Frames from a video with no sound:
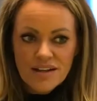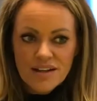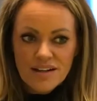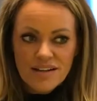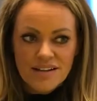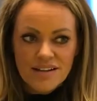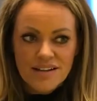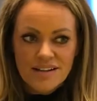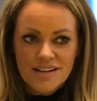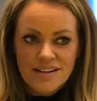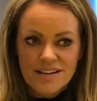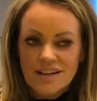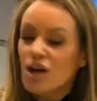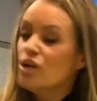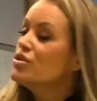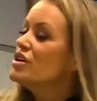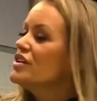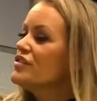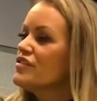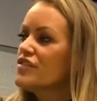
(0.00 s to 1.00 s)

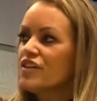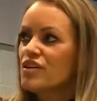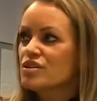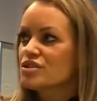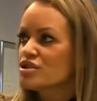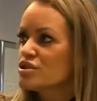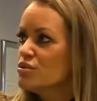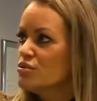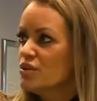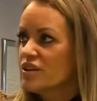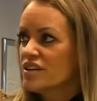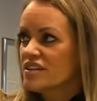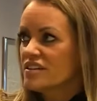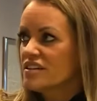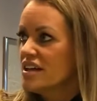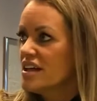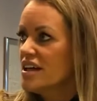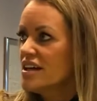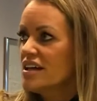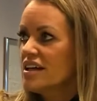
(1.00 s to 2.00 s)
Only focus on one
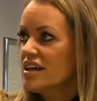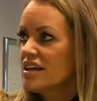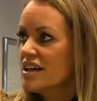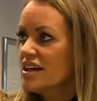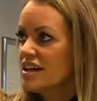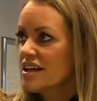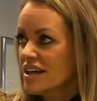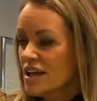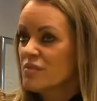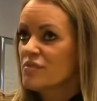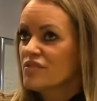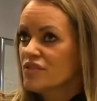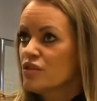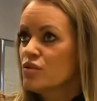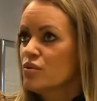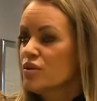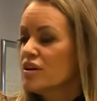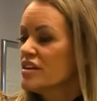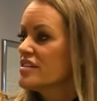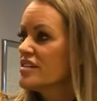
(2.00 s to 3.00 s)
thing, and I came
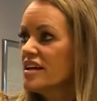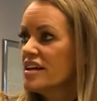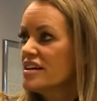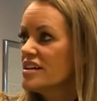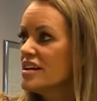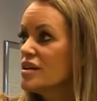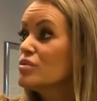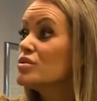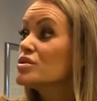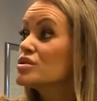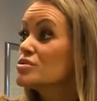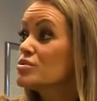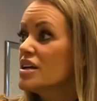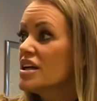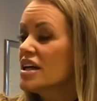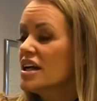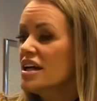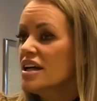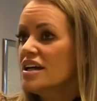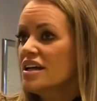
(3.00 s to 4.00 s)
for one thing, and that was
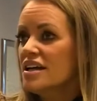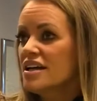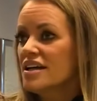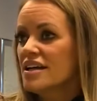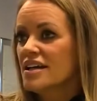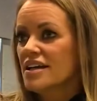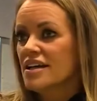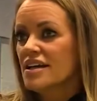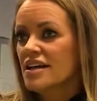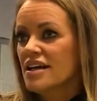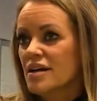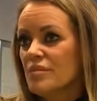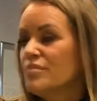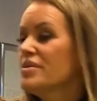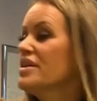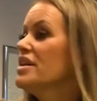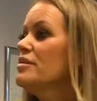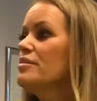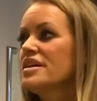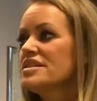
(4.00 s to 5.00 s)
winning and
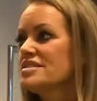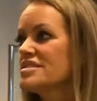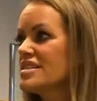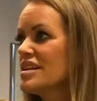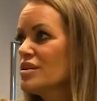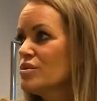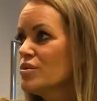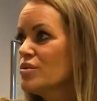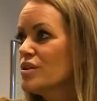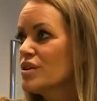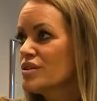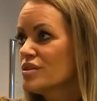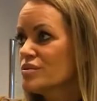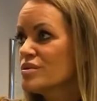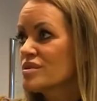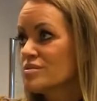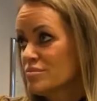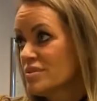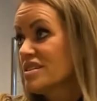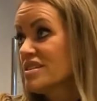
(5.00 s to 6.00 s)
be the best in the
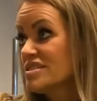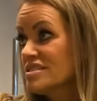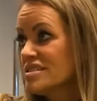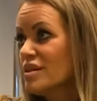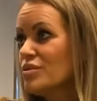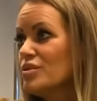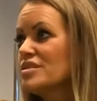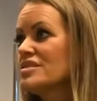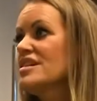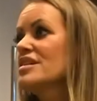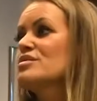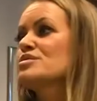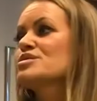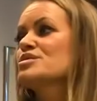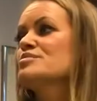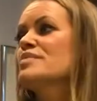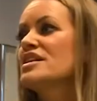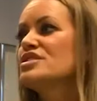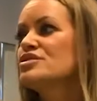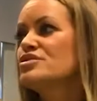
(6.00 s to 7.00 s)
world, because that
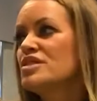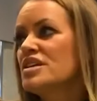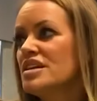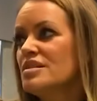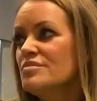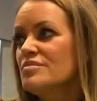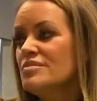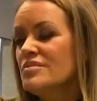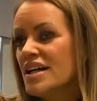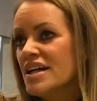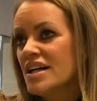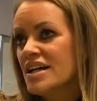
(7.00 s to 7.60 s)
was my dream.